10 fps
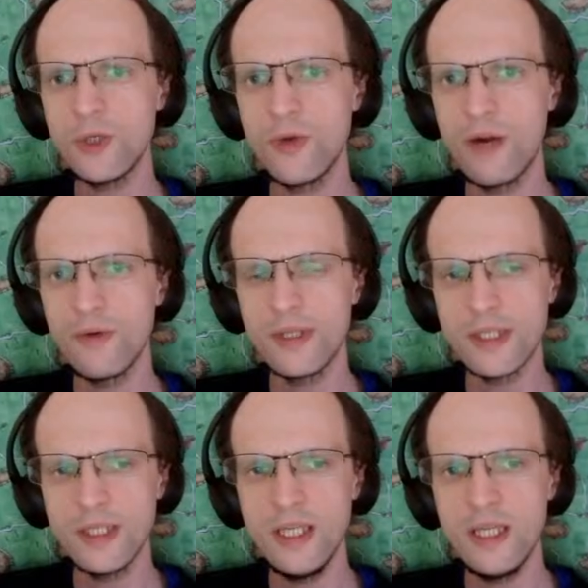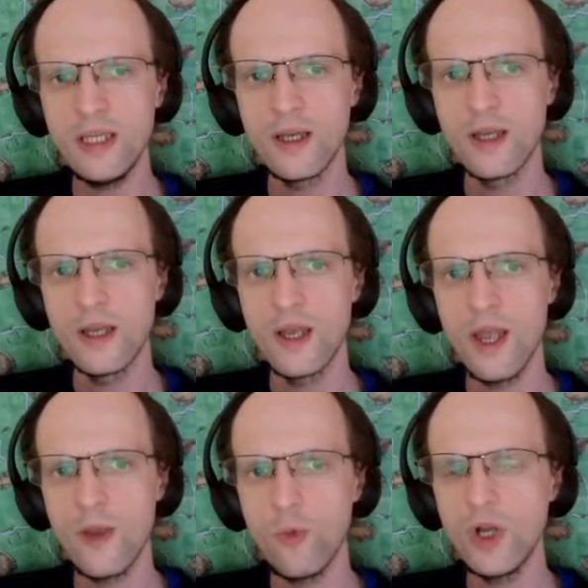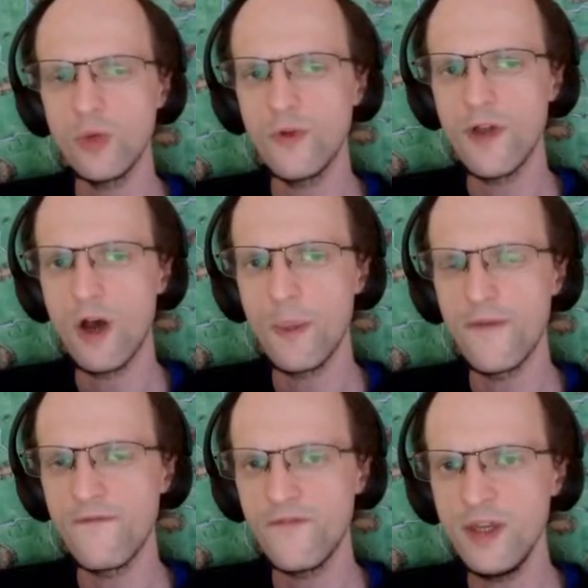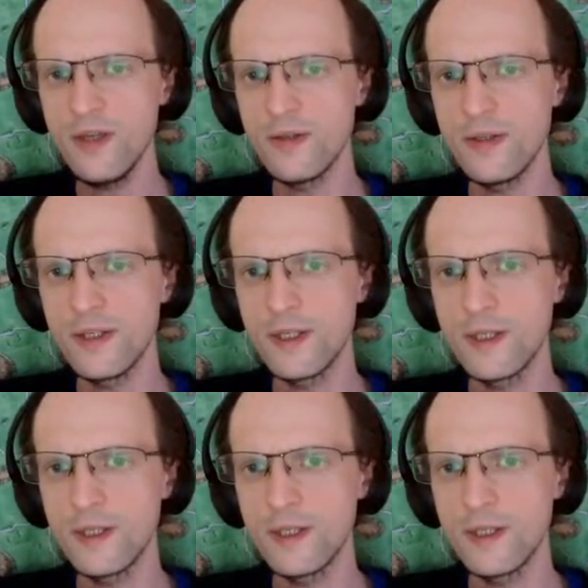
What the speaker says: guarantee a win without the field.